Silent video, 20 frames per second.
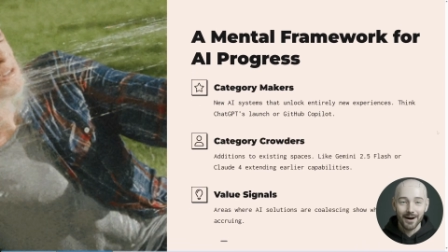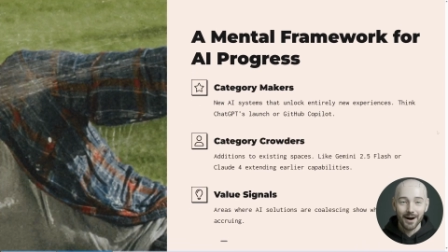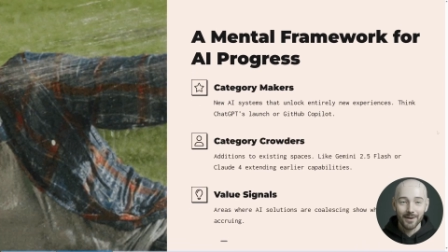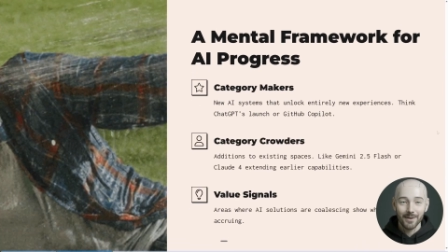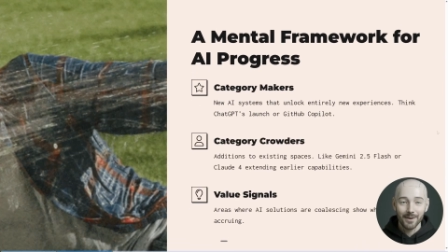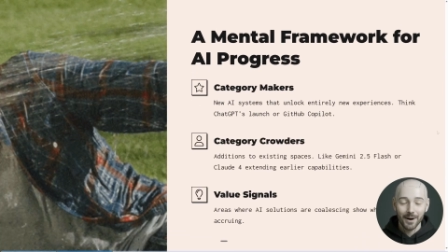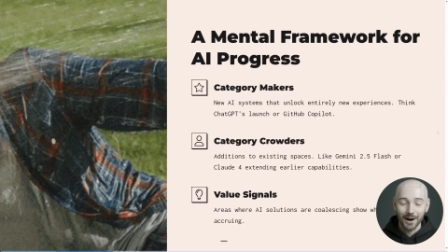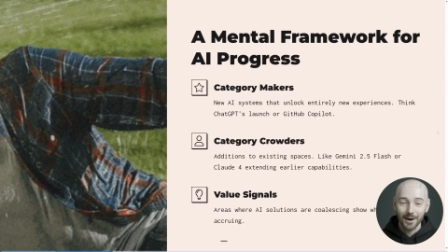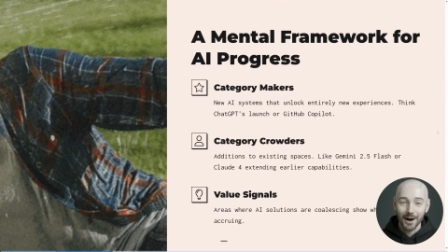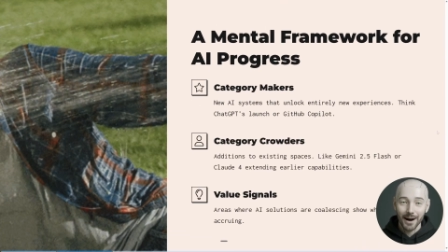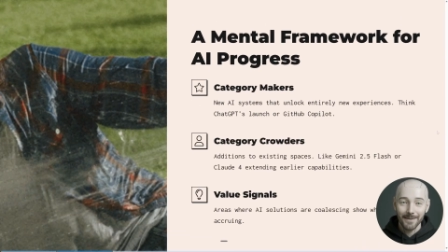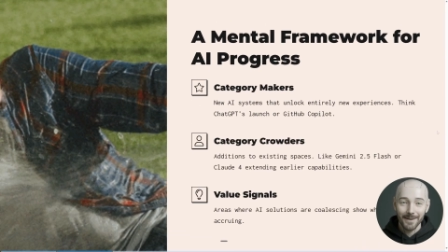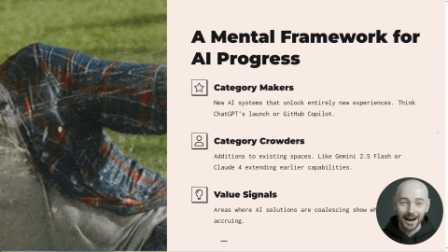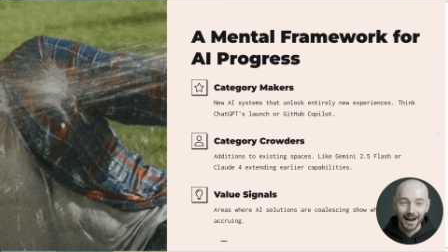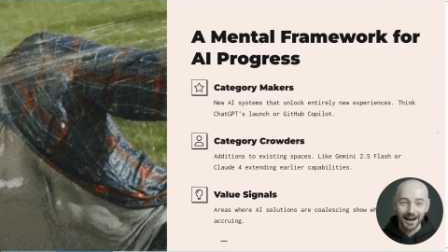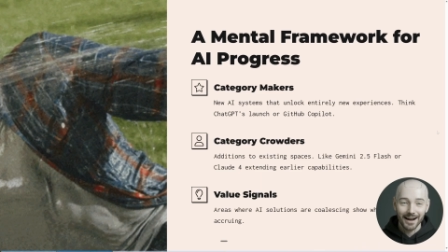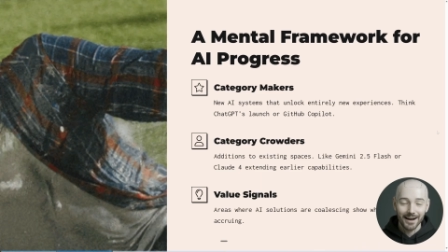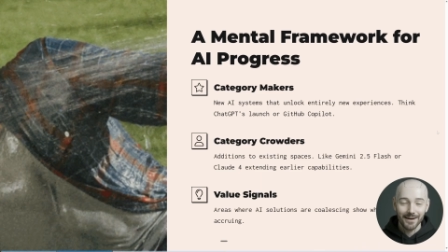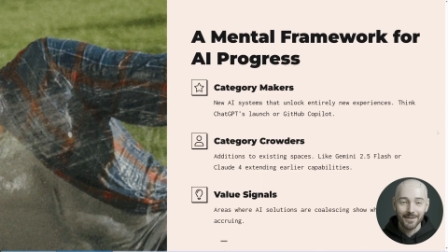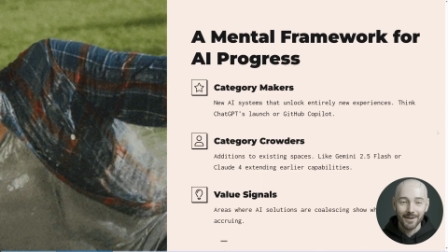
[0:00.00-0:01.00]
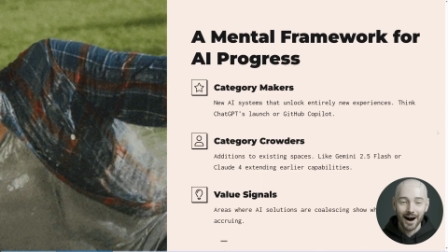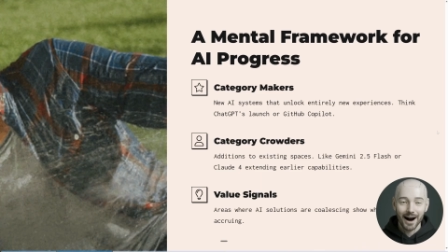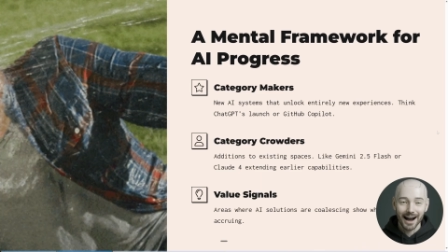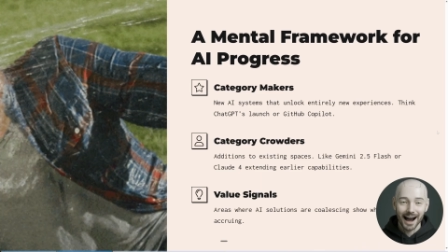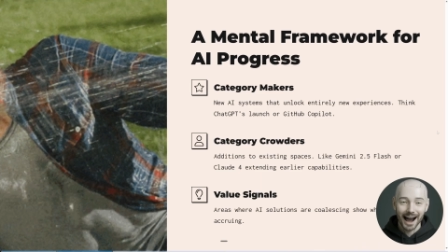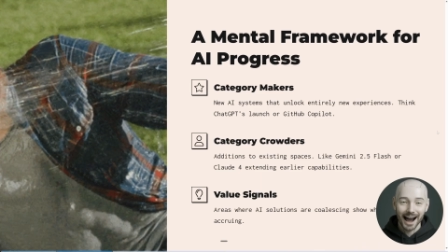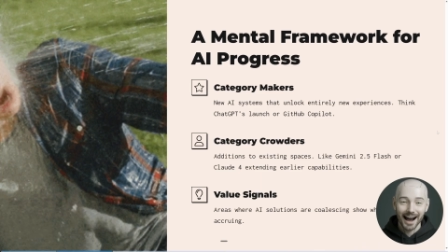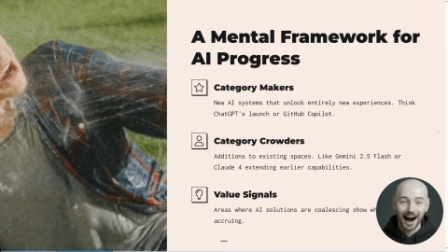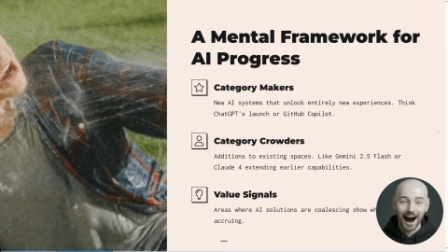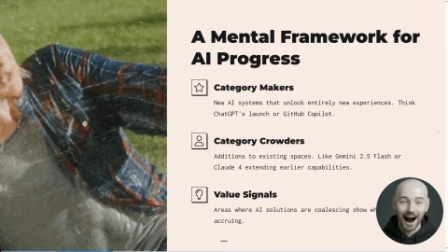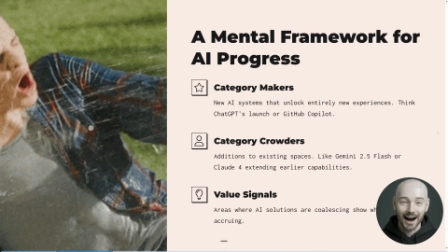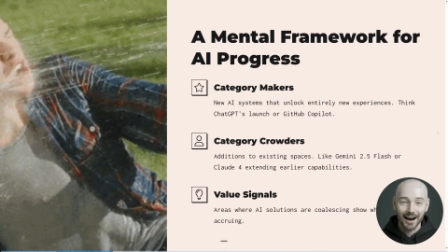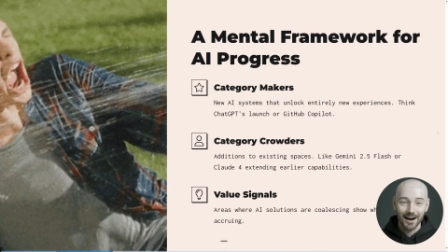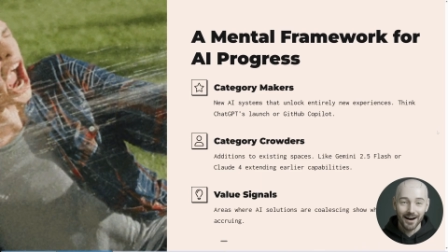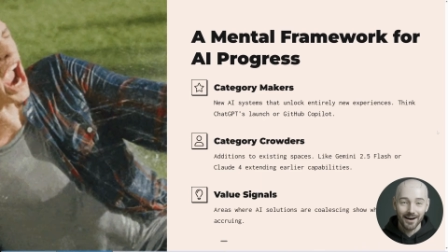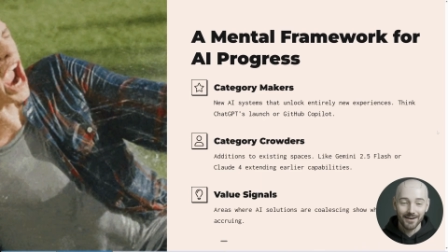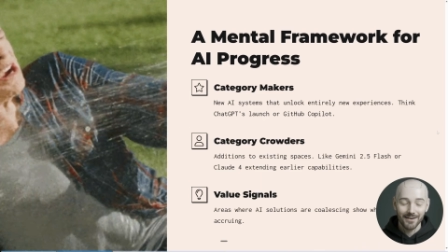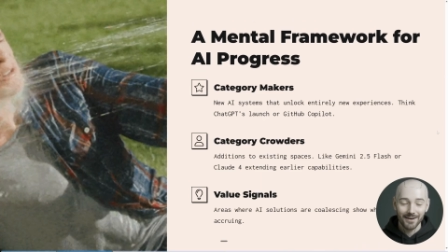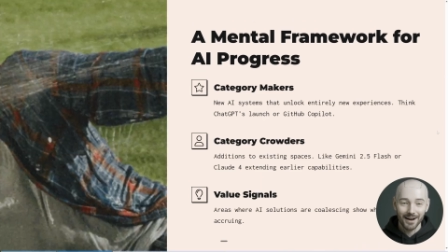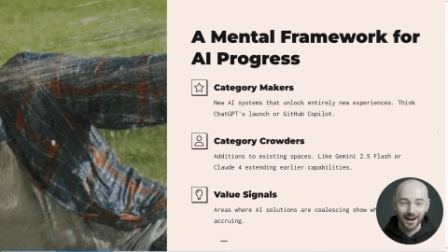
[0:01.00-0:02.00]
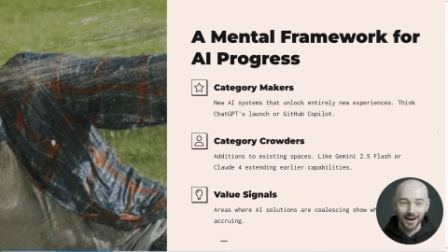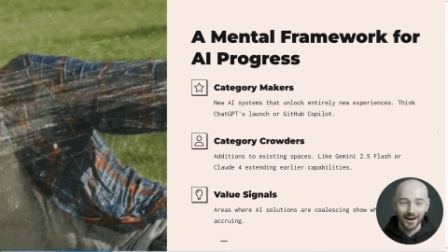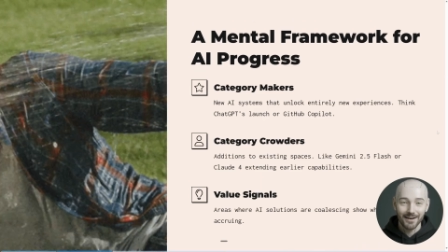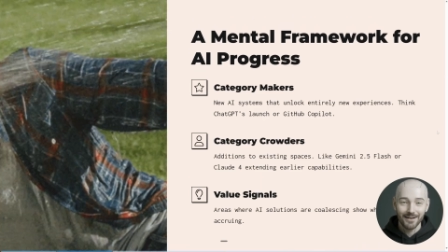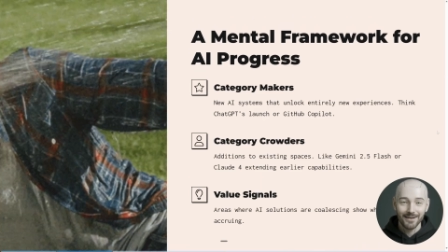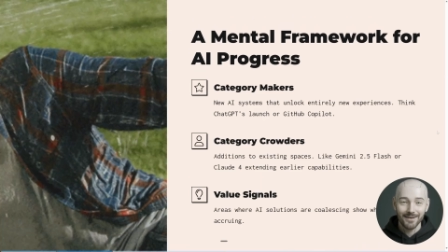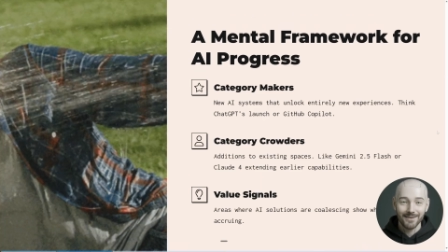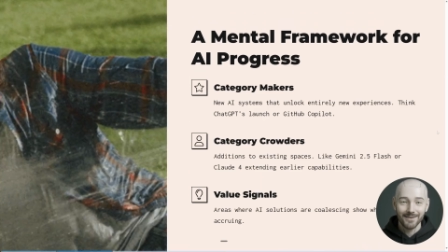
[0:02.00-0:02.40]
What do I mean by AI overload?